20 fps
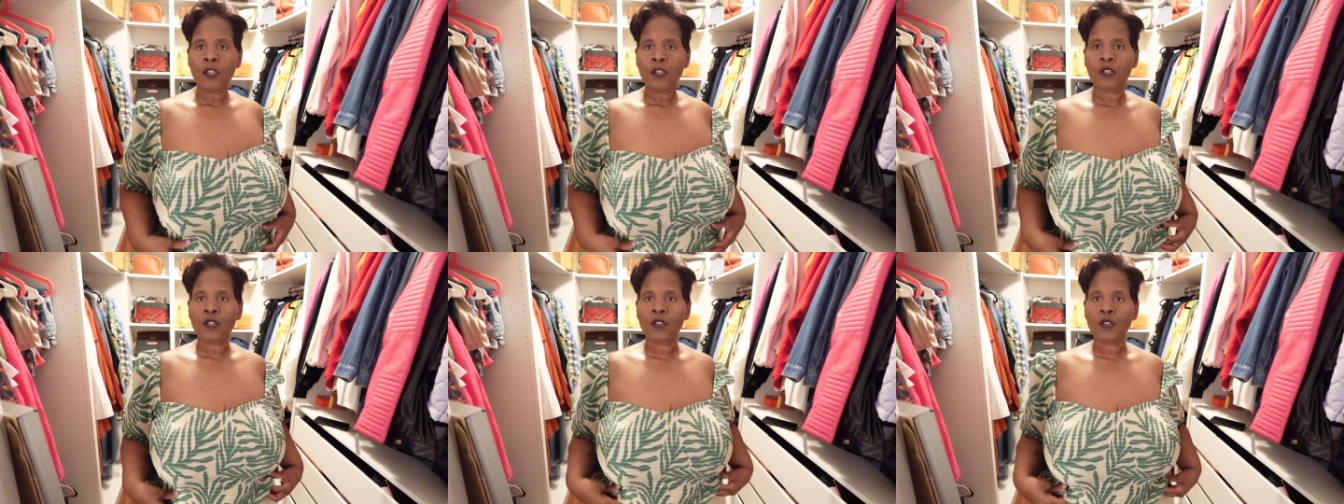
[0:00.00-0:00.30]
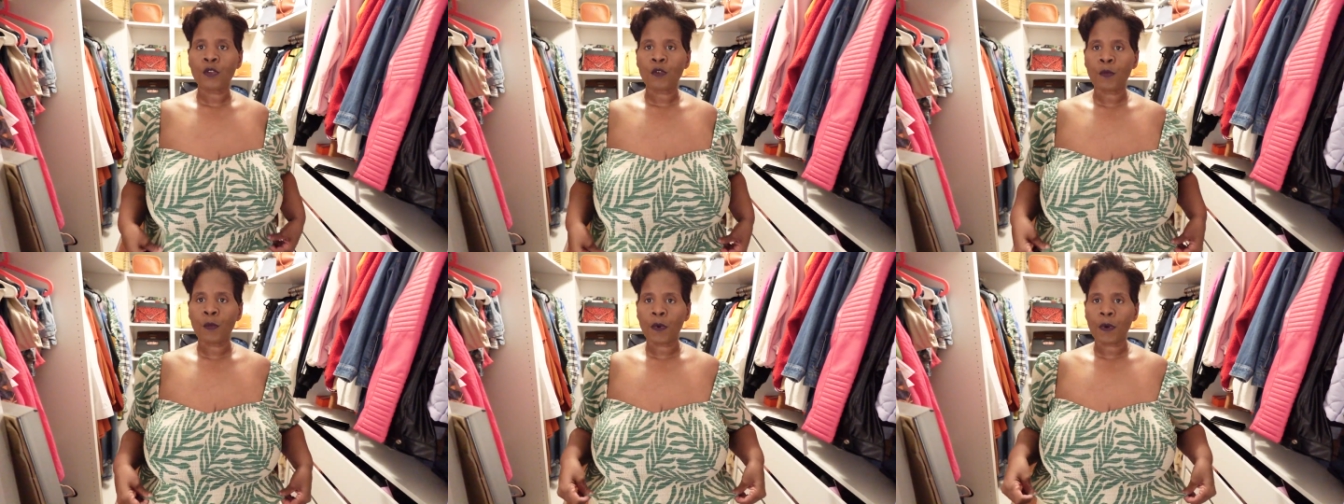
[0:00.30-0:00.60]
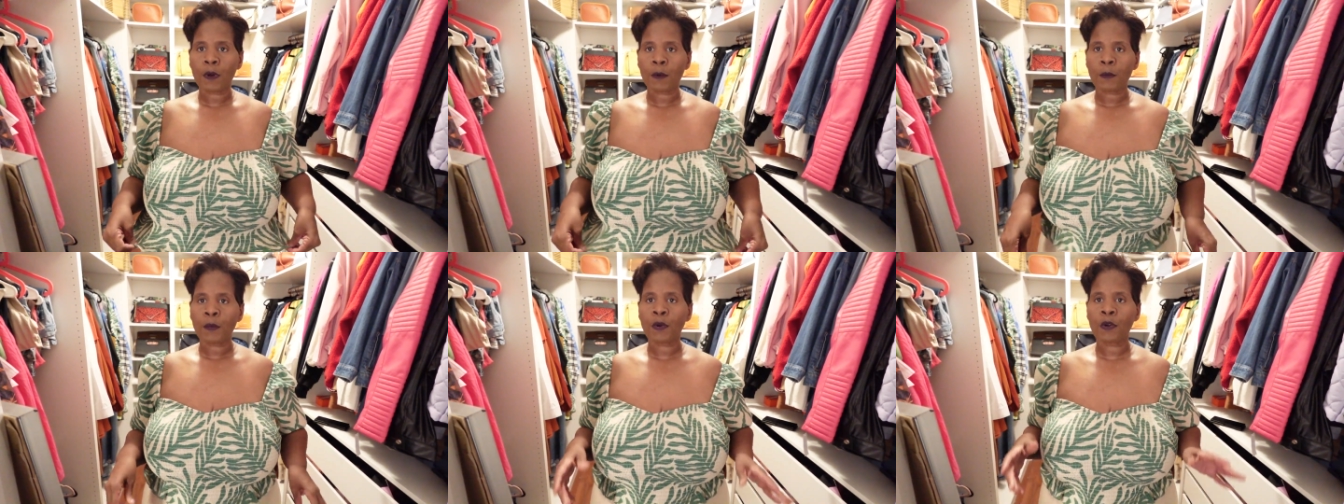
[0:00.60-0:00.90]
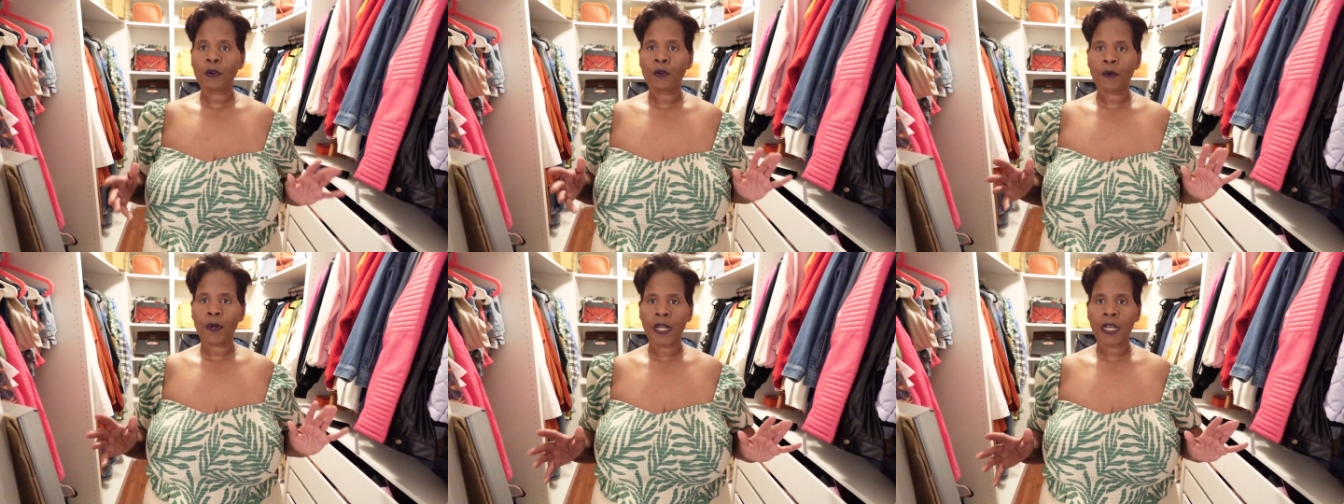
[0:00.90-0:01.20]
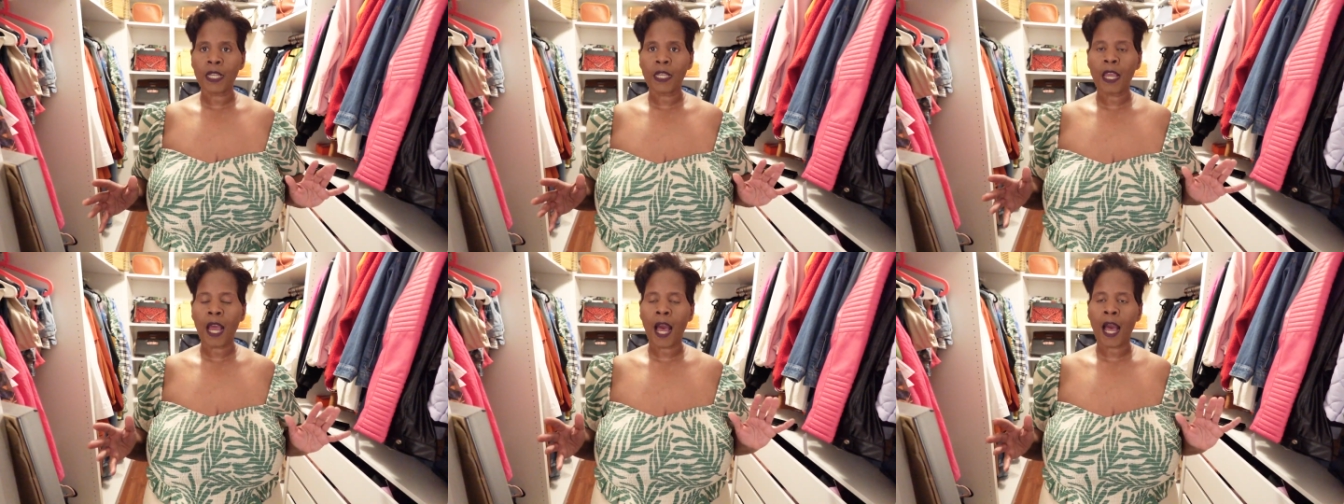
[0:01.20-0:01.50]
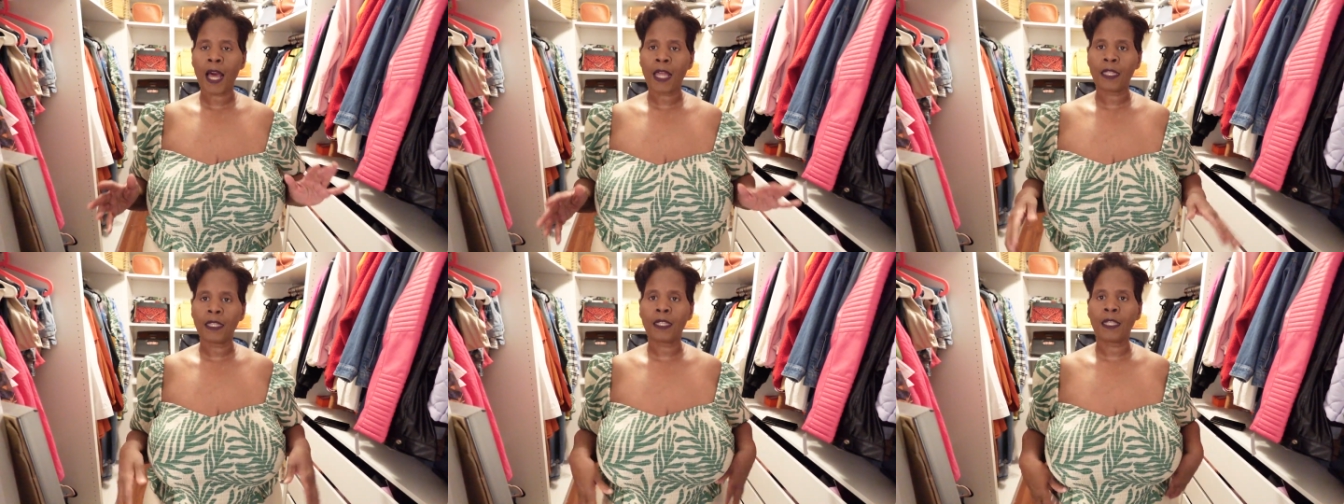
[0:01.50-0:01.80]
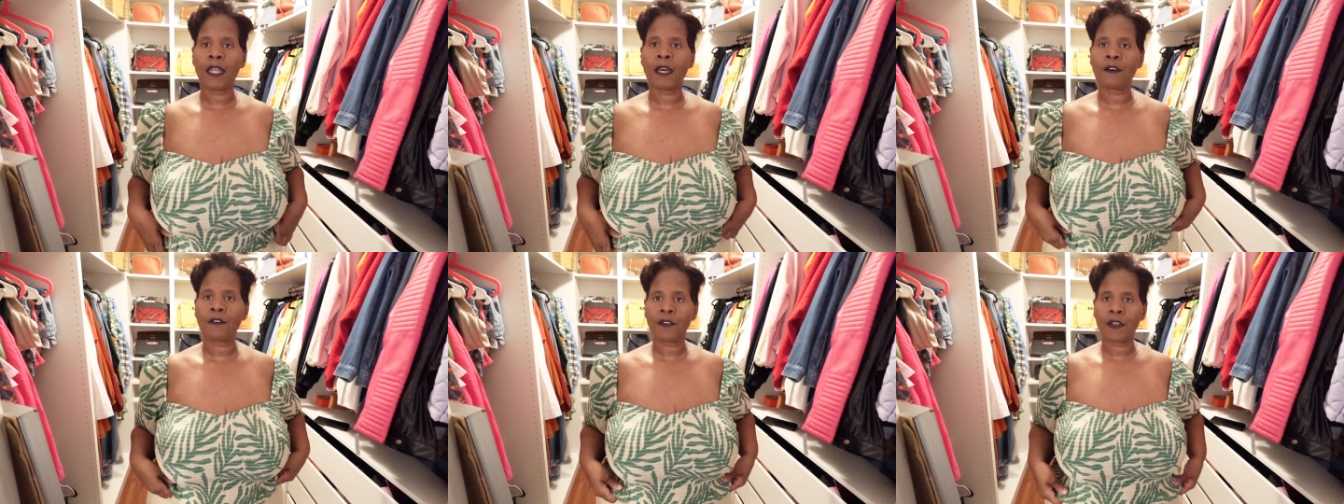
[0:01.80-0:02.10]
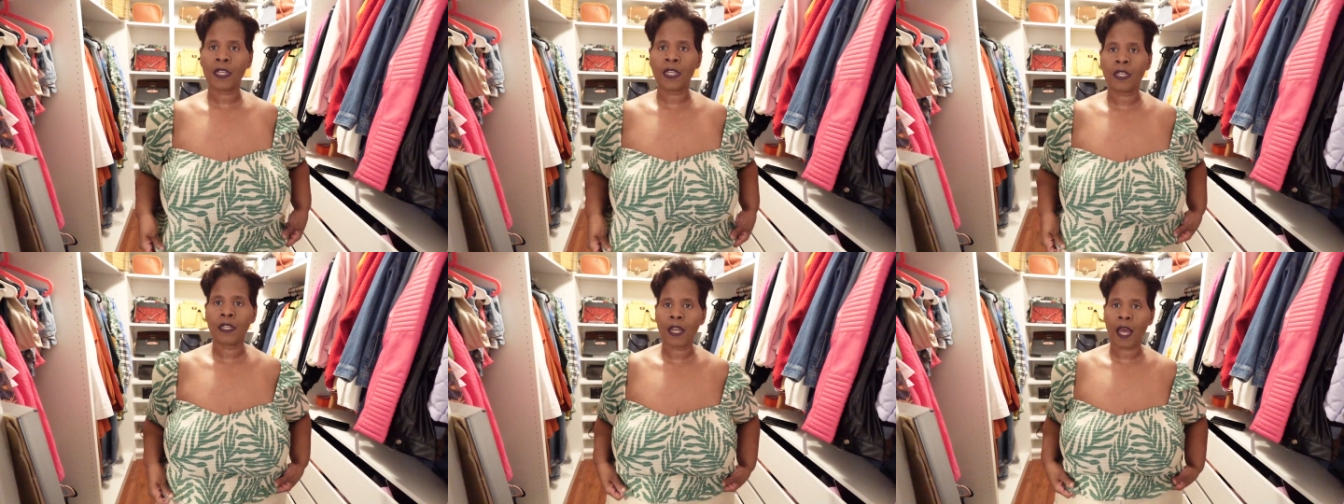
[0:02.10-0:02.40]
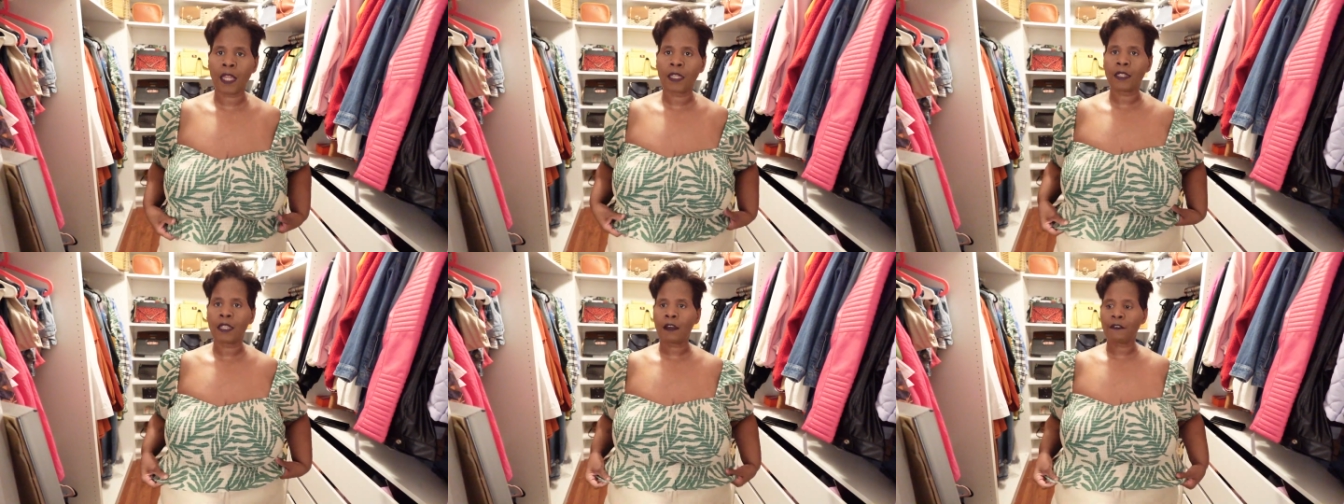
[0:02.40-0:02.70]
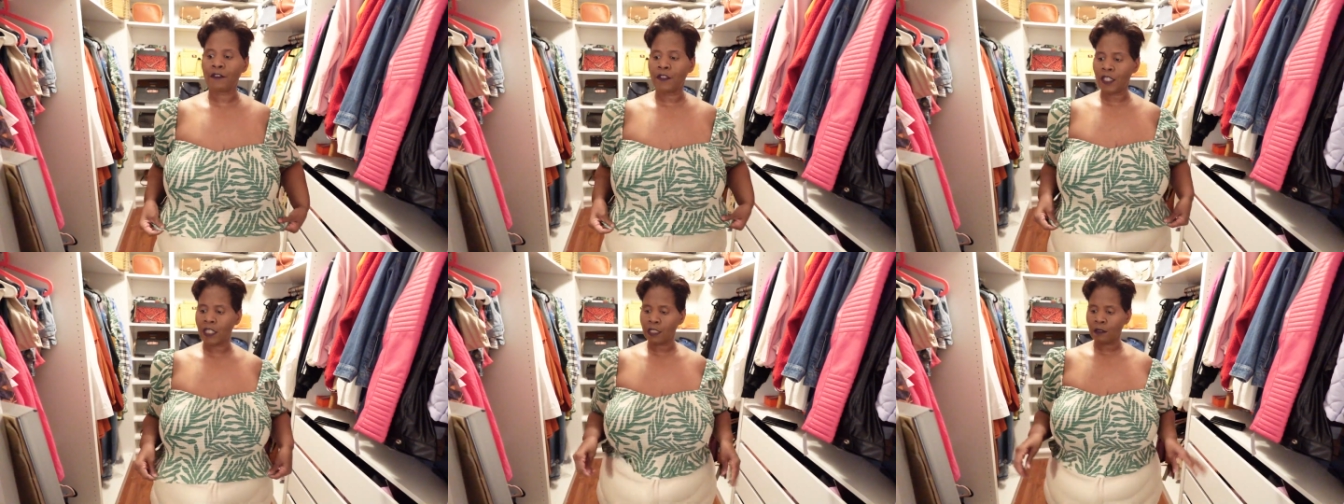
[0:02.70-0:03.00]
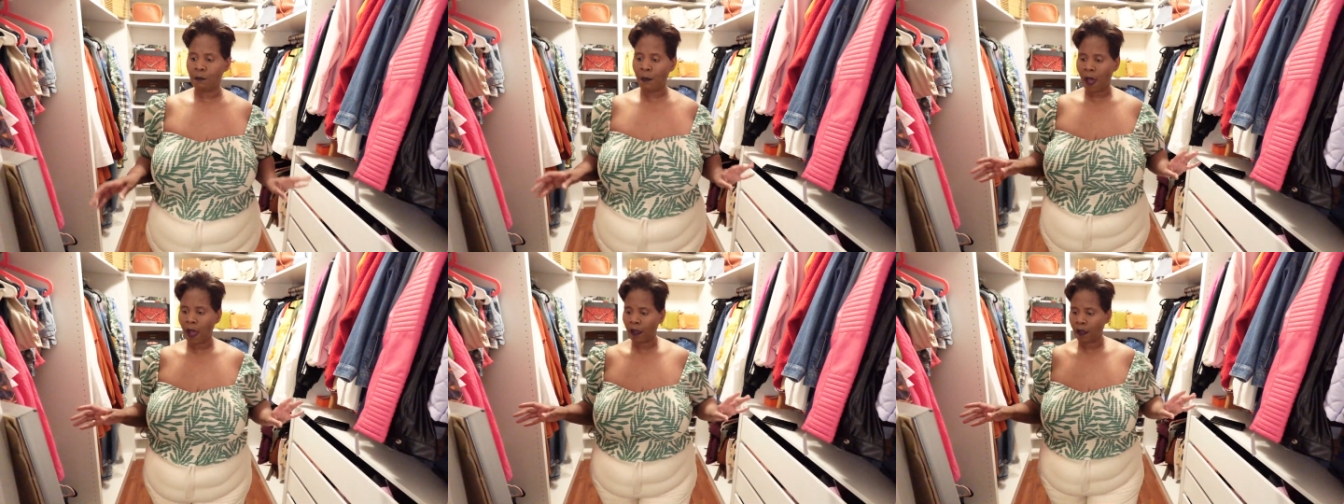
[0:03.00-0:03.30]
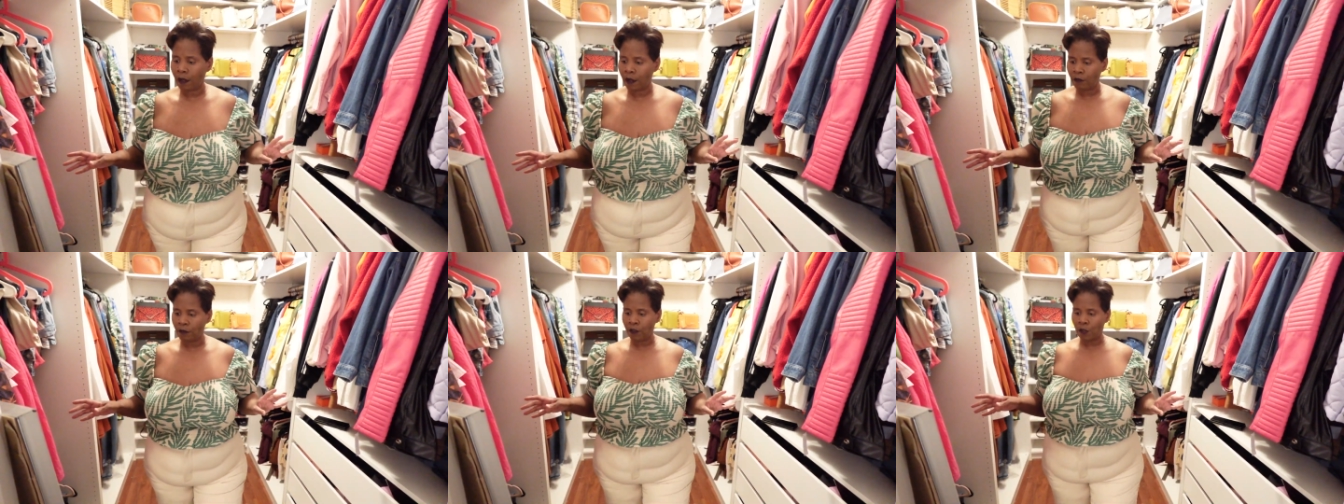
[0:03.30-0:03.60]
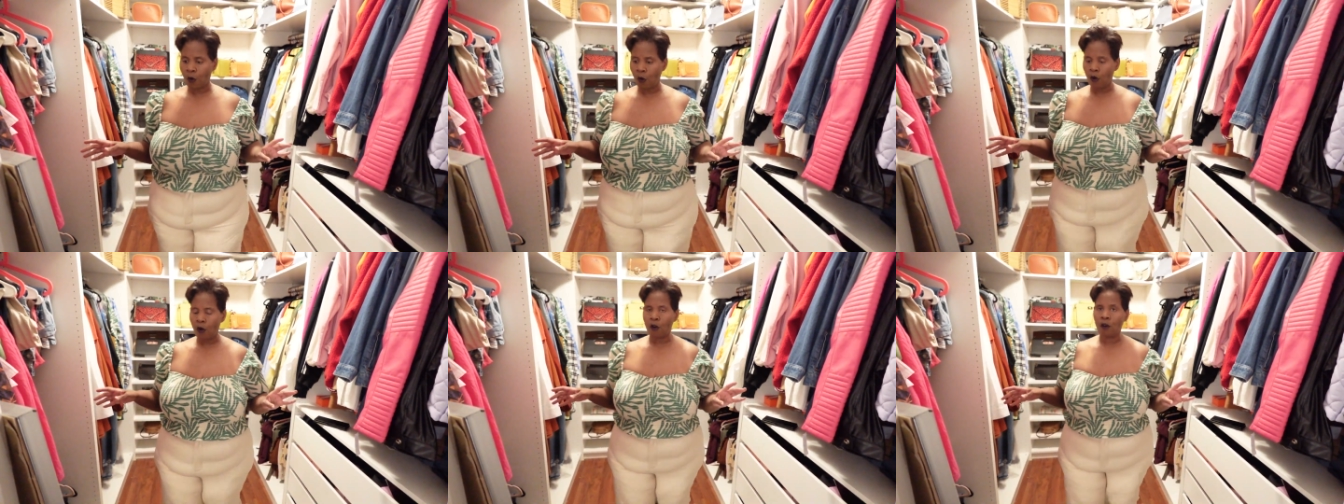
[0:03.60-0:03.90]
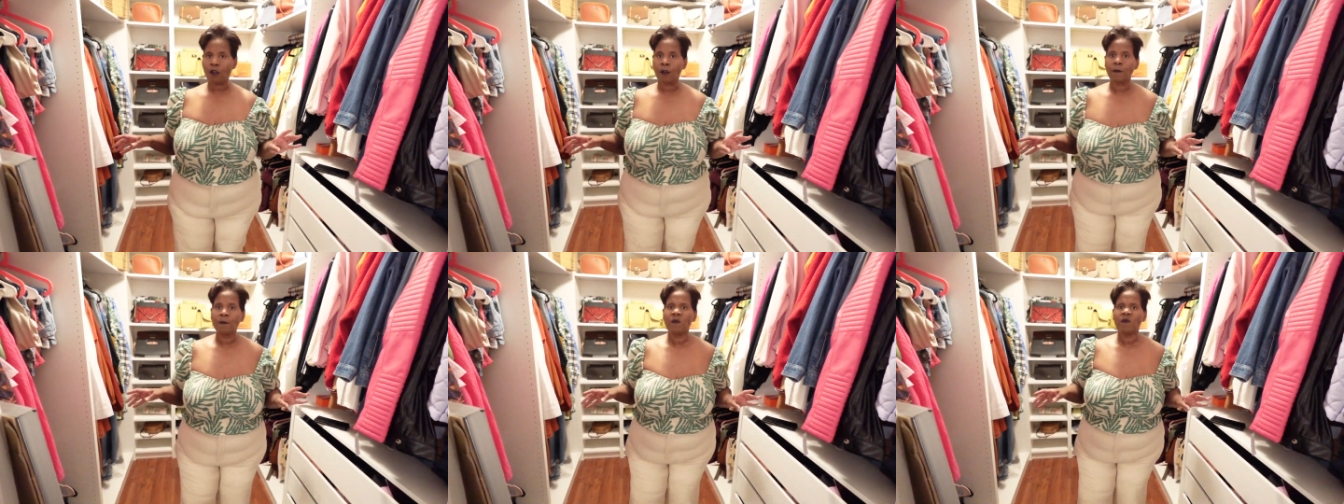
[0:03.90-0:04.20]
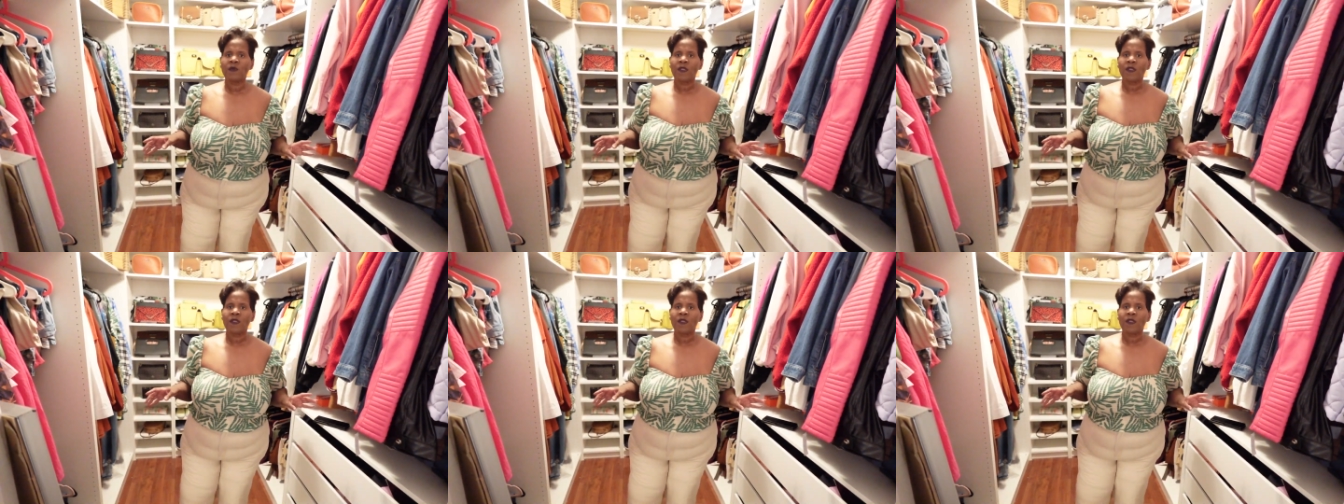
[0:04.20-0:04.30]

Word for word: super pretty i love it i love the smart of it all